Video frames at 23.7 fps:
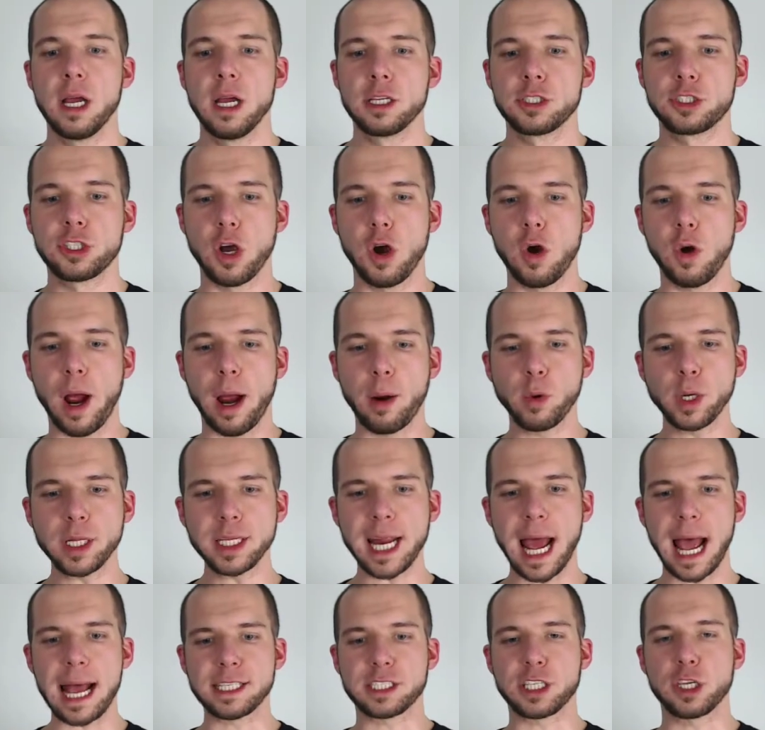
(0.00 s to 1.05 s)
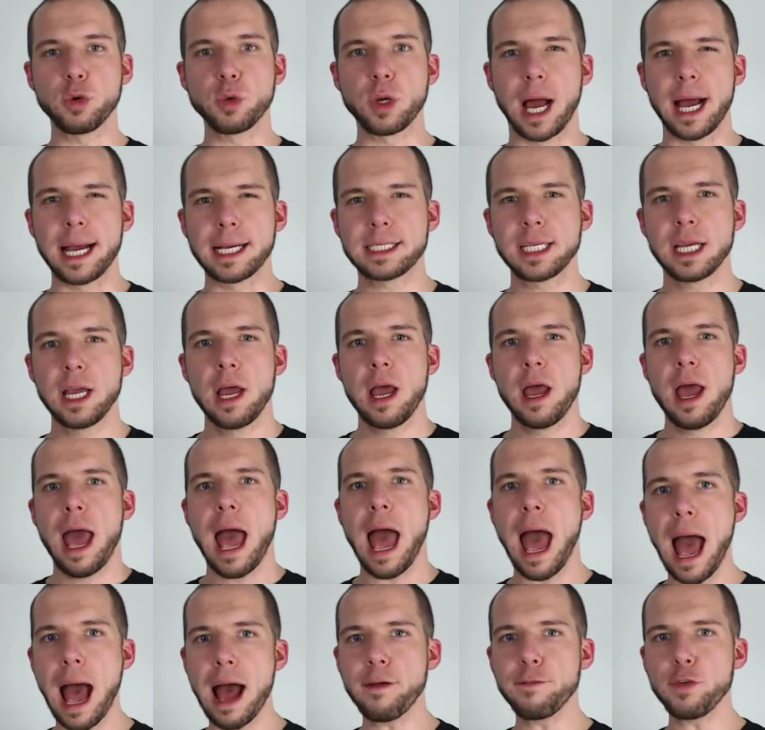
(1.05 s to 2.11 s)
So I wanted to ask you guys,
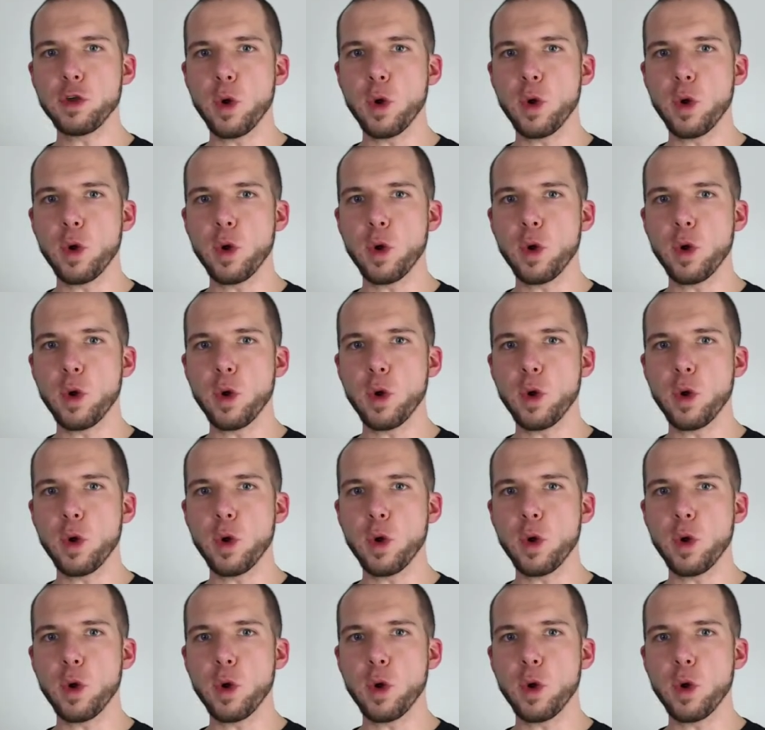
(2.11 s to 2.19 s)
have